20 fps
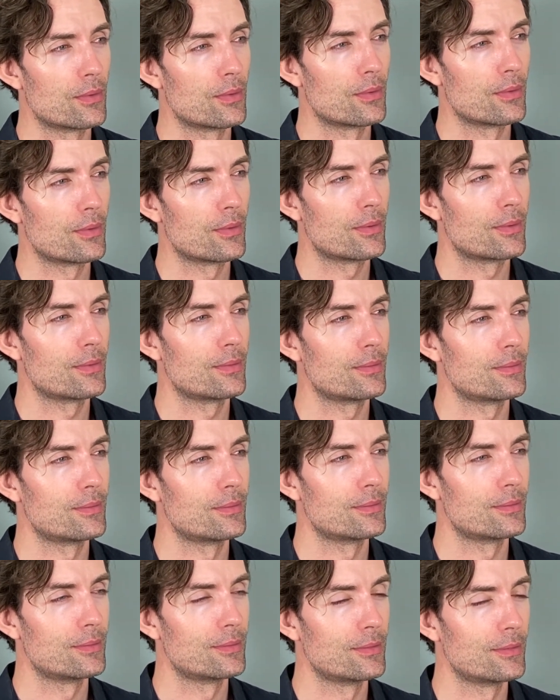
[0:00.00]

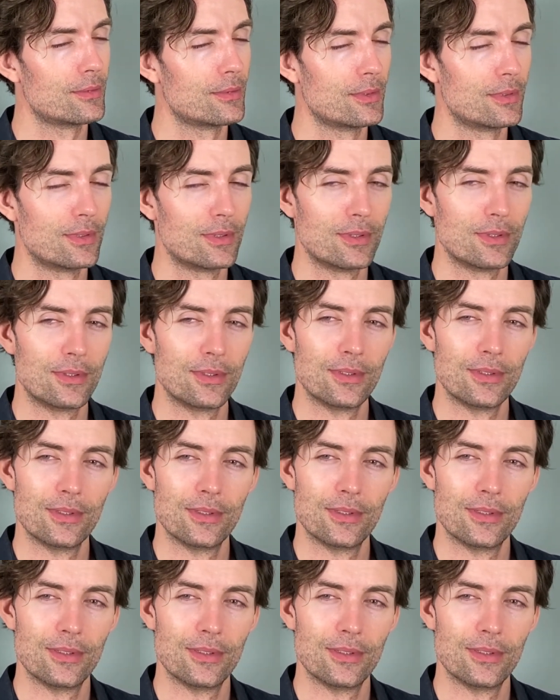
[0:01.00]
(silence)